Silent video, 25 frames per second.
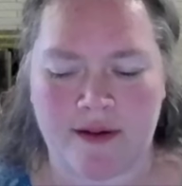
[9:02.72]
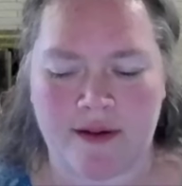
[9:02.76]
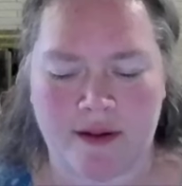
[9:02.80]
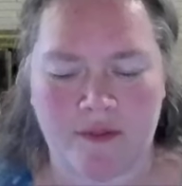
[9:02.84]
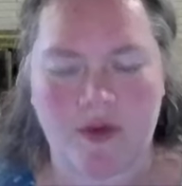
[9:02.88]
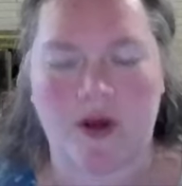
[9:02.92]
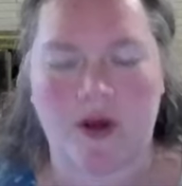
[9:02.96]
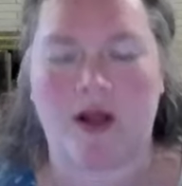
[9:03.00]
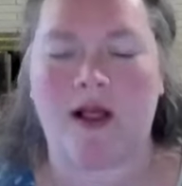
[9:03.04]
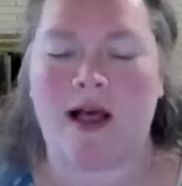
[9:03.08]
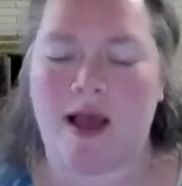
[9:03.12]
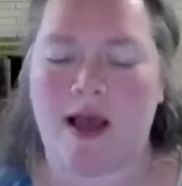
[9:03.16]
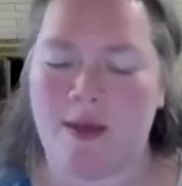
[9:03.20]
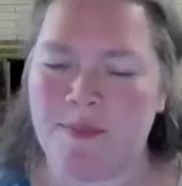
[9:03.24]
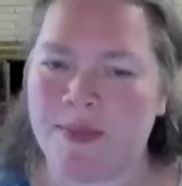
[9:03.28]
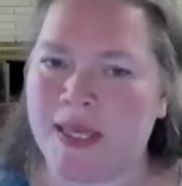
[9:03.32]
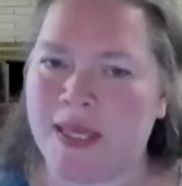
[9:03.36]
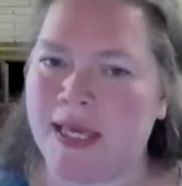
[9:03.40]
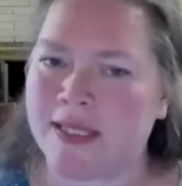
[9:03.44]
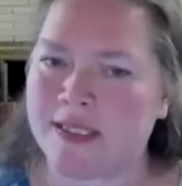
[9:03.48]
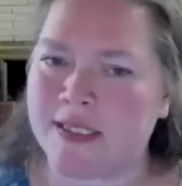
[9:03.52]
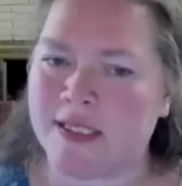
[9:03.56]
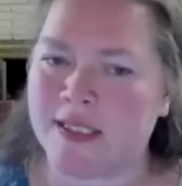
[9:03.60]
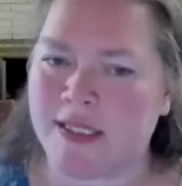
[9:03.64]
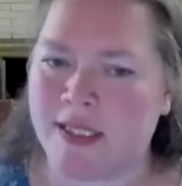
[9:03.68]
well, I'm
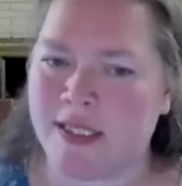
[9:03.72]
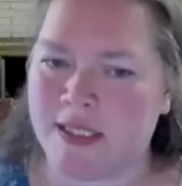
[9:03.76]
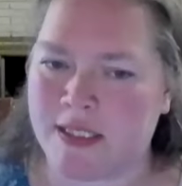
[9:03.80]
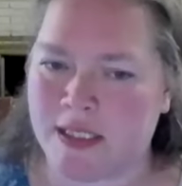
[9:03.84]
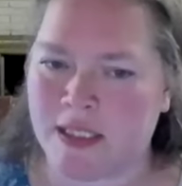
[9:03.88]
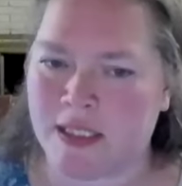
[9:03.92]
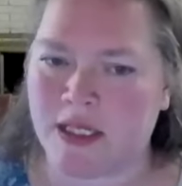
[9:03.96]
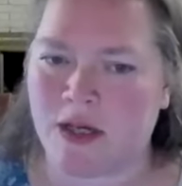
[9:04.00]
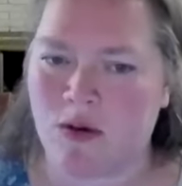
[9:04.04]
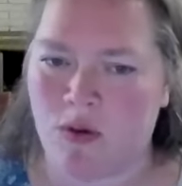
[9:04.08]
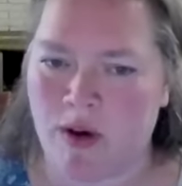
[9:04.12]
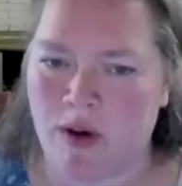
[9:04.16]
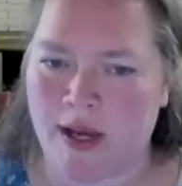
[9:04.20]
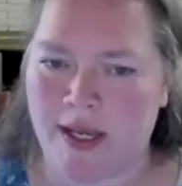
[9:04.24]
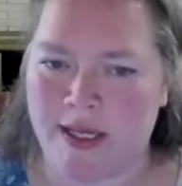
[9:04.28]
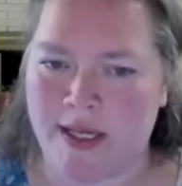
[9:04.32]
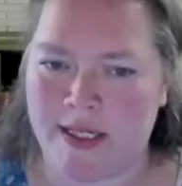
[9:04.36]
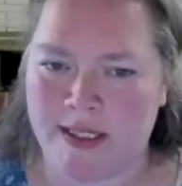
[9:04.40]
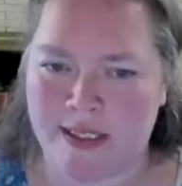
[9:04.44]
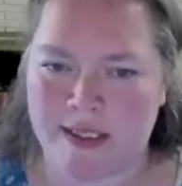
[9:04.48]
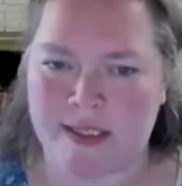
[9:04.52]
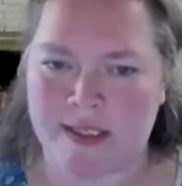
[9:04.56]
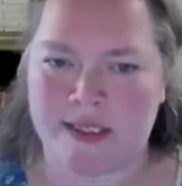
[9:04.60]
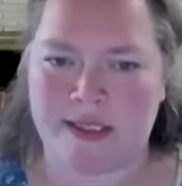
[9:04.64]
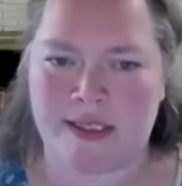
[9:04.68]
guessing it's the
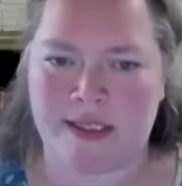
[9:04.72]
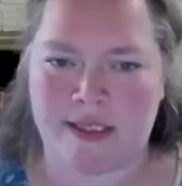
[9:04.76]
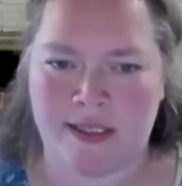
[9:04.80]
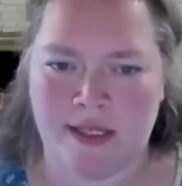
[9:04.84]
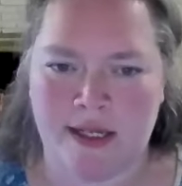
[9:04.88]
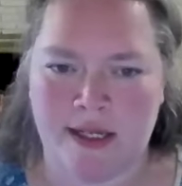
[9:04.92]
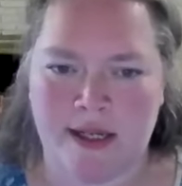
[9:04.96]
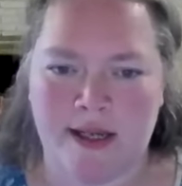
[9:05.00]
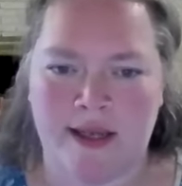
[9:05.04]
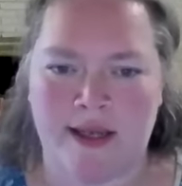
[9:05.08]
quietest.